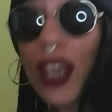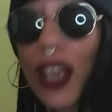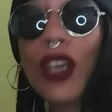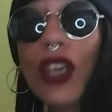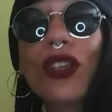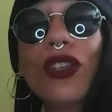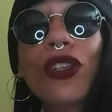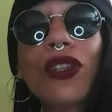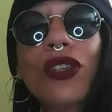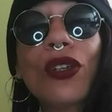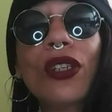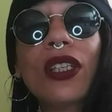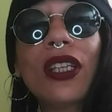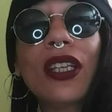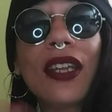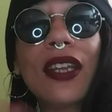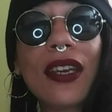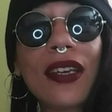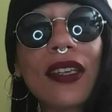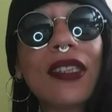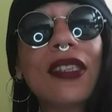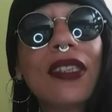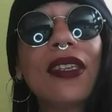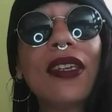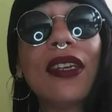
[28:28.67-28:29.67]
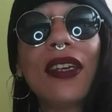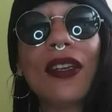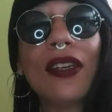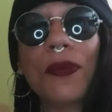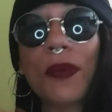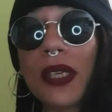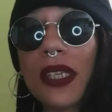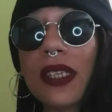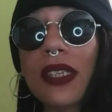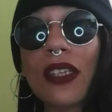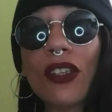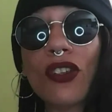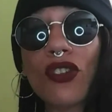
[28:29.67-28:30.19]
So in the next scene,
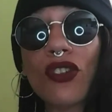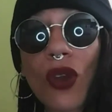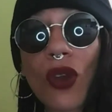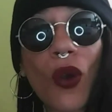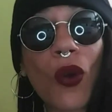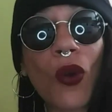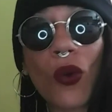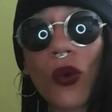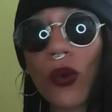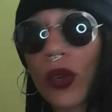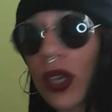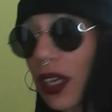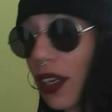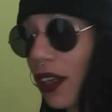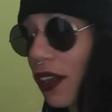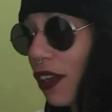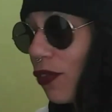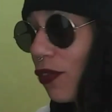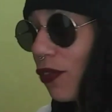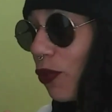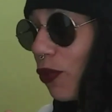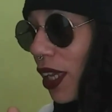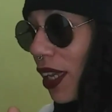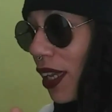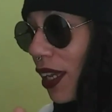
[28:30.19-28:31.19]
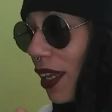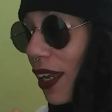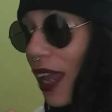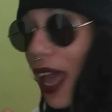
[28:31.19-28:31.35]
we see Joan in her fucking